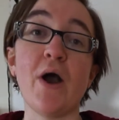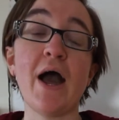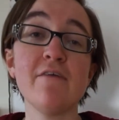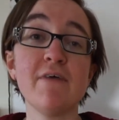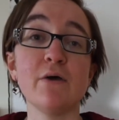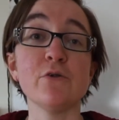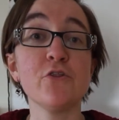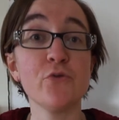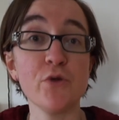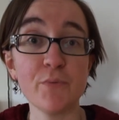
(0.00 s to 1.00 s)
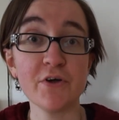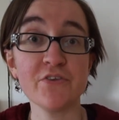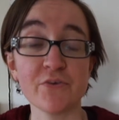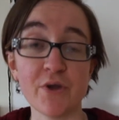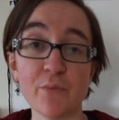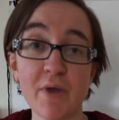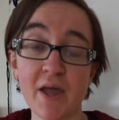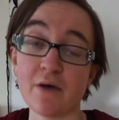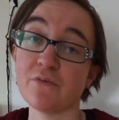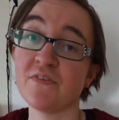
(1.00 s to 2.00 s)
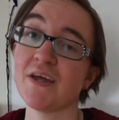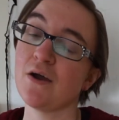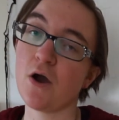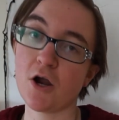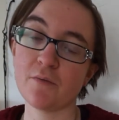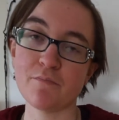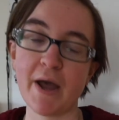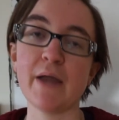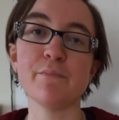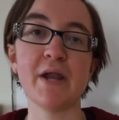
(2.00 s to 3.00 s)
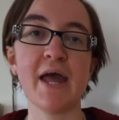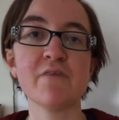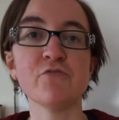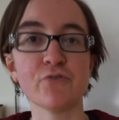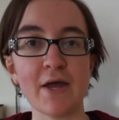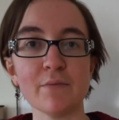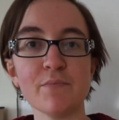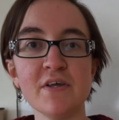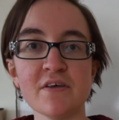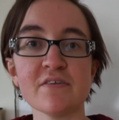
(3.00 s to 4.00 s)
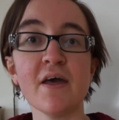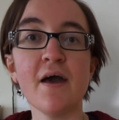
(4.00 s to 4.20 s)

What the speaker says: I found 3 books around my house that are mine, but I haven't read because